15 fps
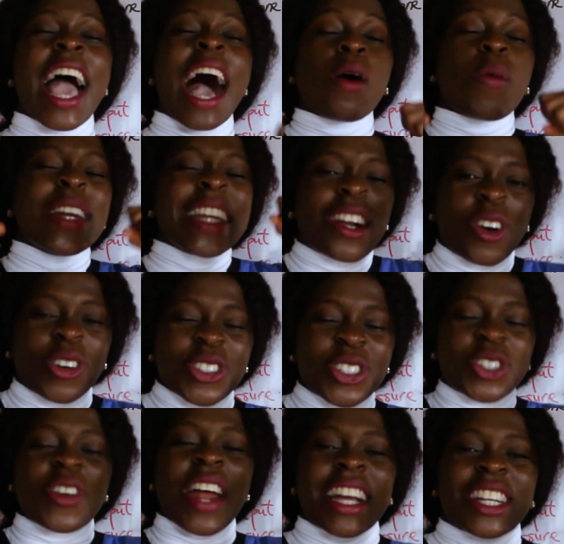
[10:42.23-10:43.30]
And when the
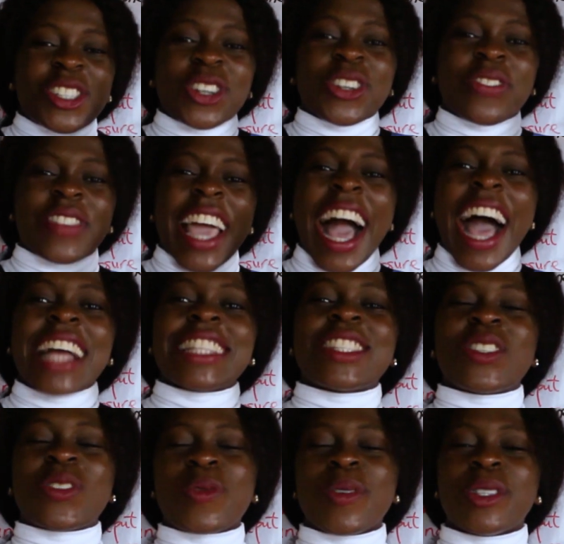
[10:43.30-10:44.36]
contraction of the heart
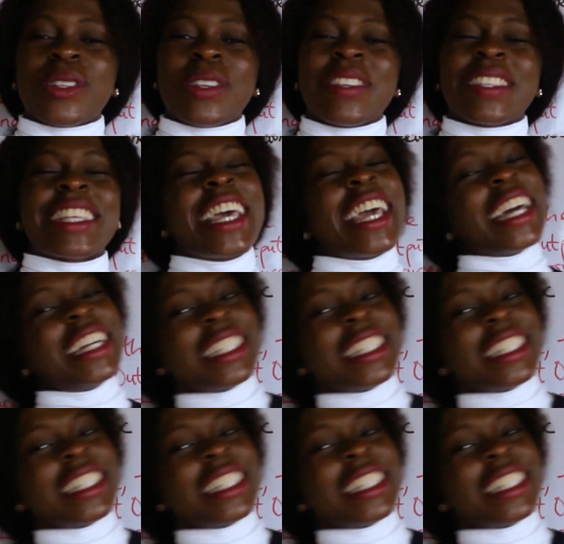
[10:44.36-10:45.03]
is reduced,